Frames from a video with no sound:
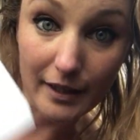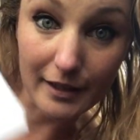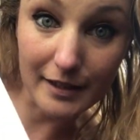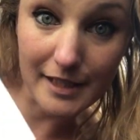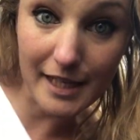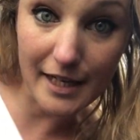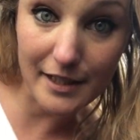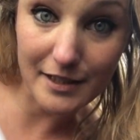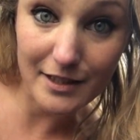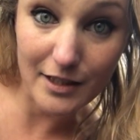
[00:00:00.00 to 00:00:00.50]

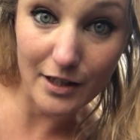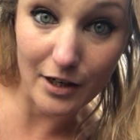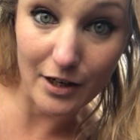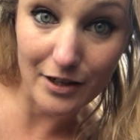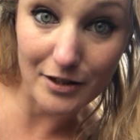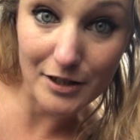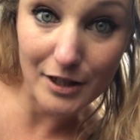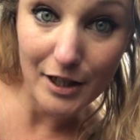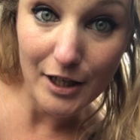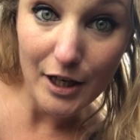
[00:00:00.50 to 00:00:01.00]
test
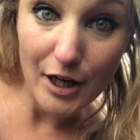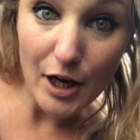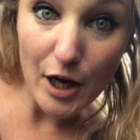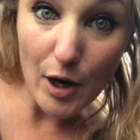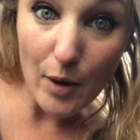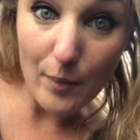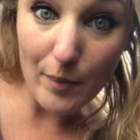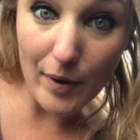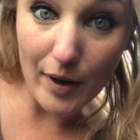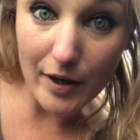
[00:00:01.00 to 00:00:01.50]
card.
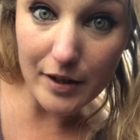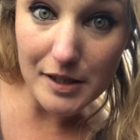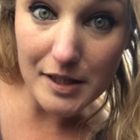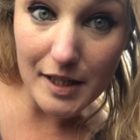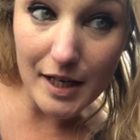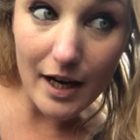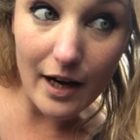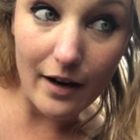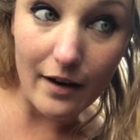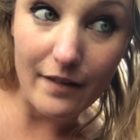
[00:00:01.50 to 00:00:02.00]

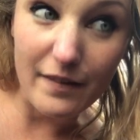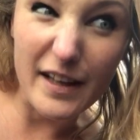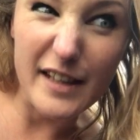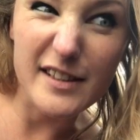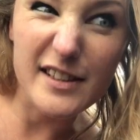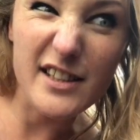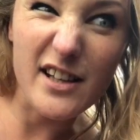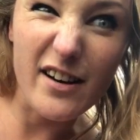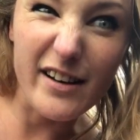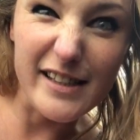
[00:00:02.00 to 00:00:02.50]
But there's
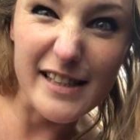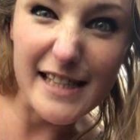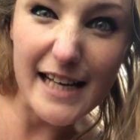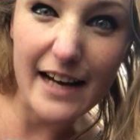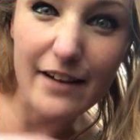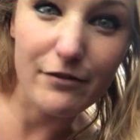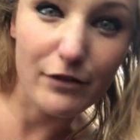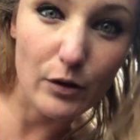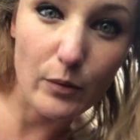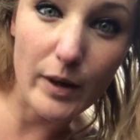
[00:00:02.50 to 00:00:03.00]
signs
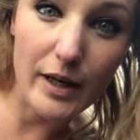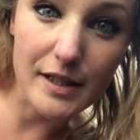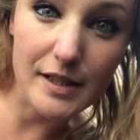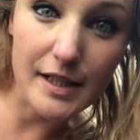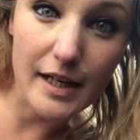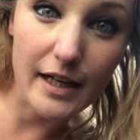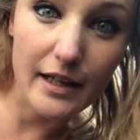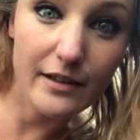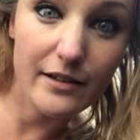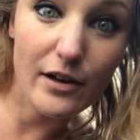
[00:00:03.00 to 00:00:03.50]
everywhere
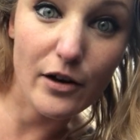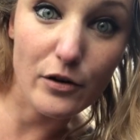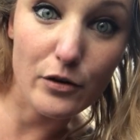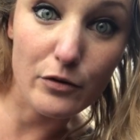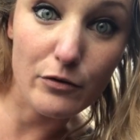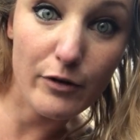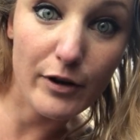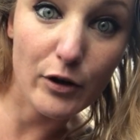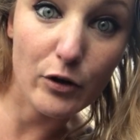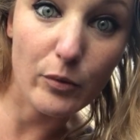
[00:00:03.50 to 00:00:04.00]
saying no
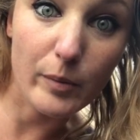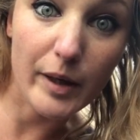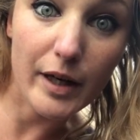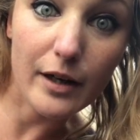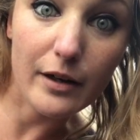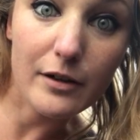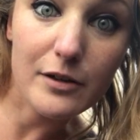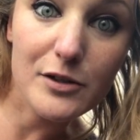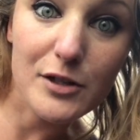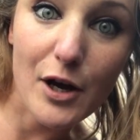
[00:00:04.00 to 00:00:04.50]
filming,
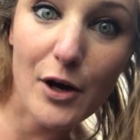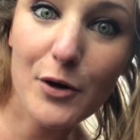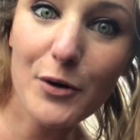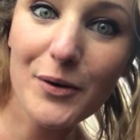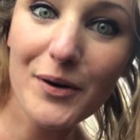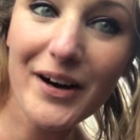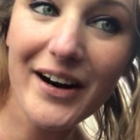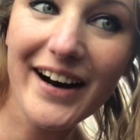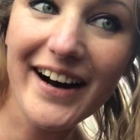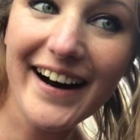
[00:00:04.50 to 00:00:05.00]
so
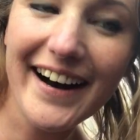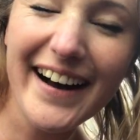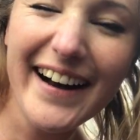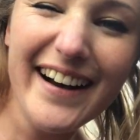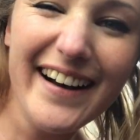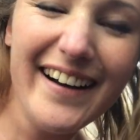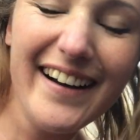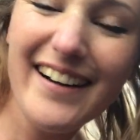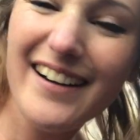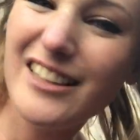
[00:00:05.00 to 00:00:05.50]

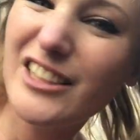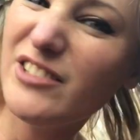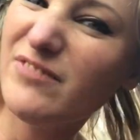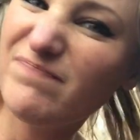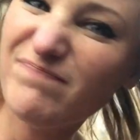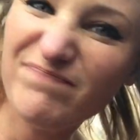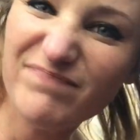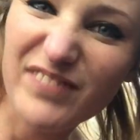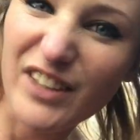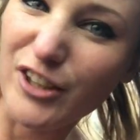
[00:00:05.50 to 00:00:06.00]

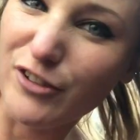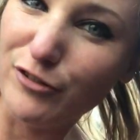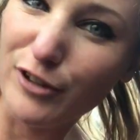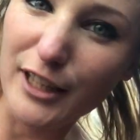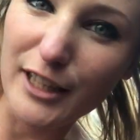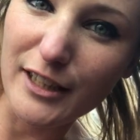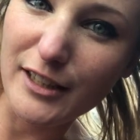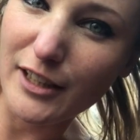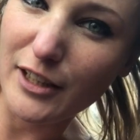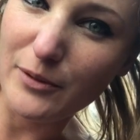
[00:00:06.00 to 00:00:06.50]
I
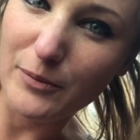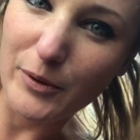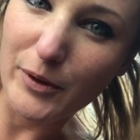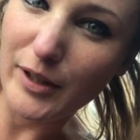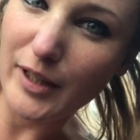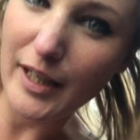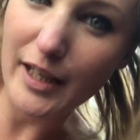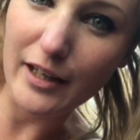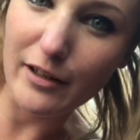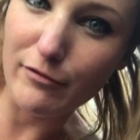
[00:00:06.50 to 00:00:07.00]
really don't want to
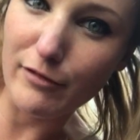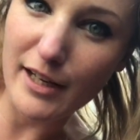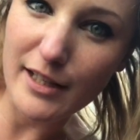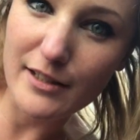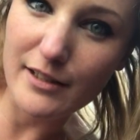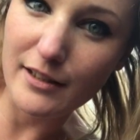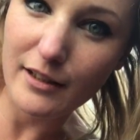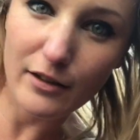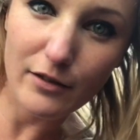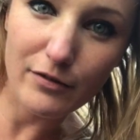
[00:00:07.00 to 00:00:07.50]
get
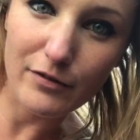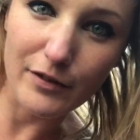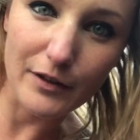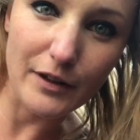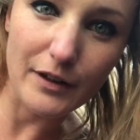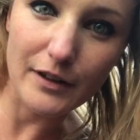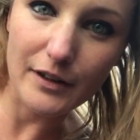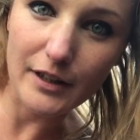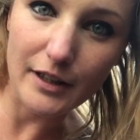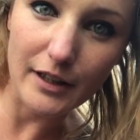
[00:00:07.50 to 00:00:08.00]
arrested for
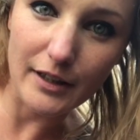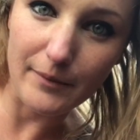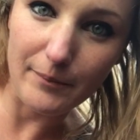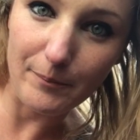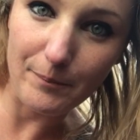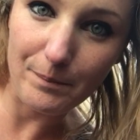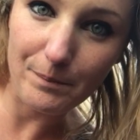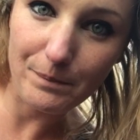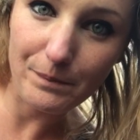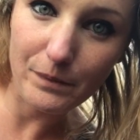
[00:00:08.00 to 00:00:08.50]

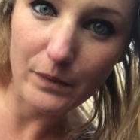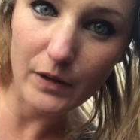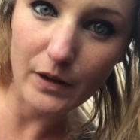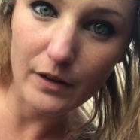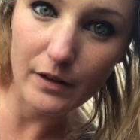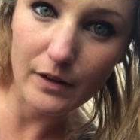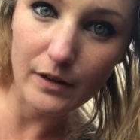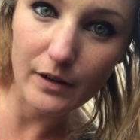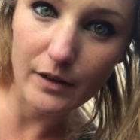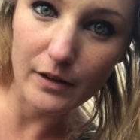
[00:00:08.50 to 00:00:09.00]

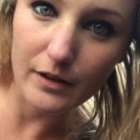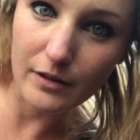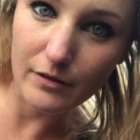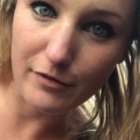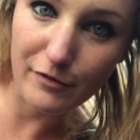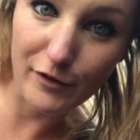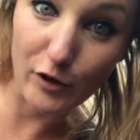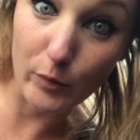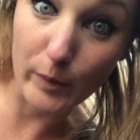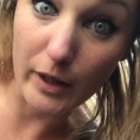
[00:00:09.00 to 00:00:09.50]

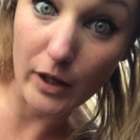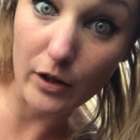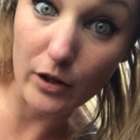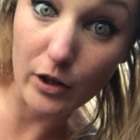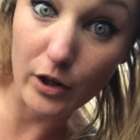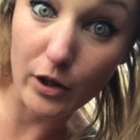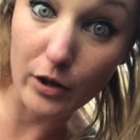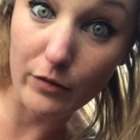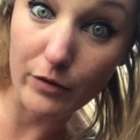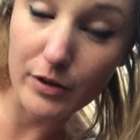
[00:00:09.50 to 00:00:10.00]
filming at a
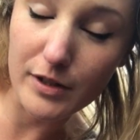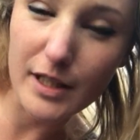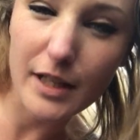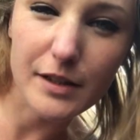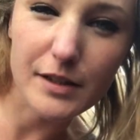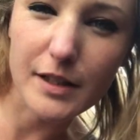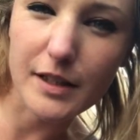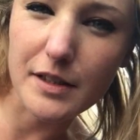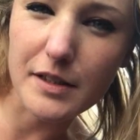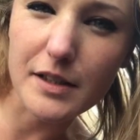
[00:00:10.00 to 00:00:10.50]
COVID
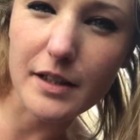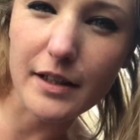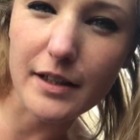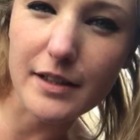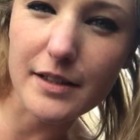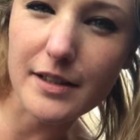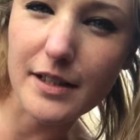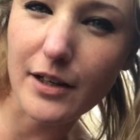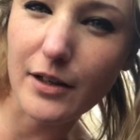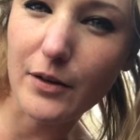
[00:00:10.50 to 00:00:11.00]
testing site,
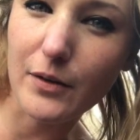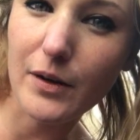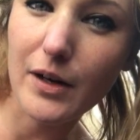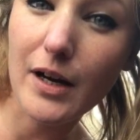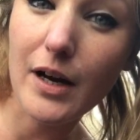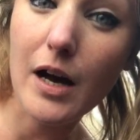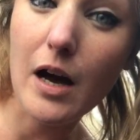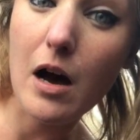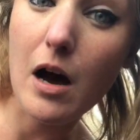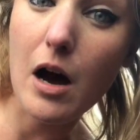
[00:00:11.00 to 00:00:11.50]
so
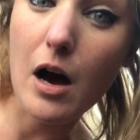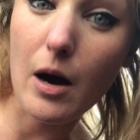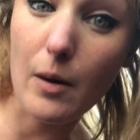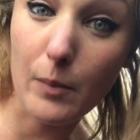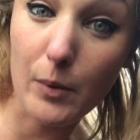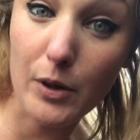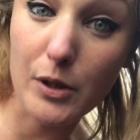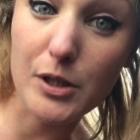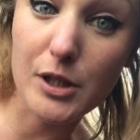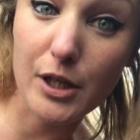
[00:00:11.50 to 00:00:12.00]
I'm
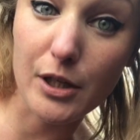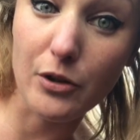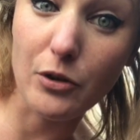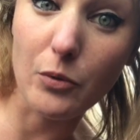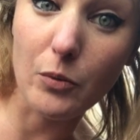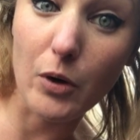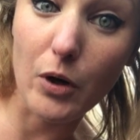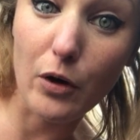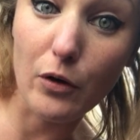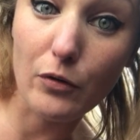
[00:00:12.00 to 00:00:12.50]
going to turn
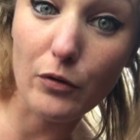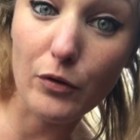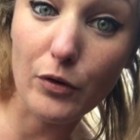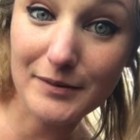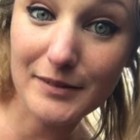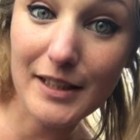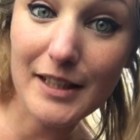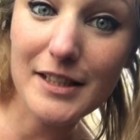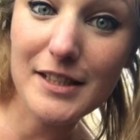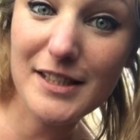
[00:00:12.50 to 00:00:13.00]
you off.
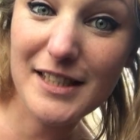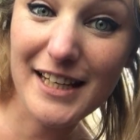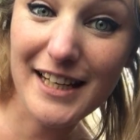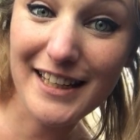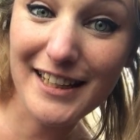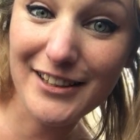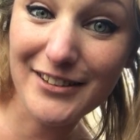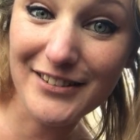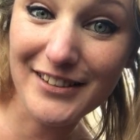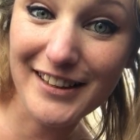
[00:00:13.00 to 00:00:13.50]
See
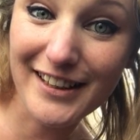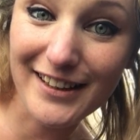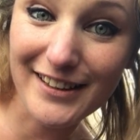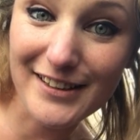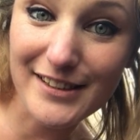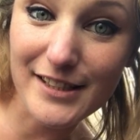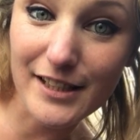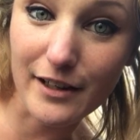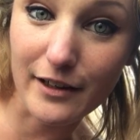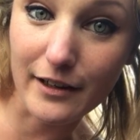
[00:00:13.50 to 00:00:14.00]
you at the other
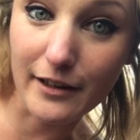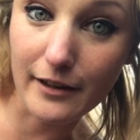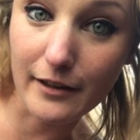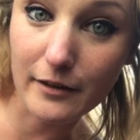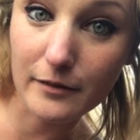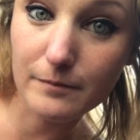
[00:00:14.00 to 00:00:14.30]
side.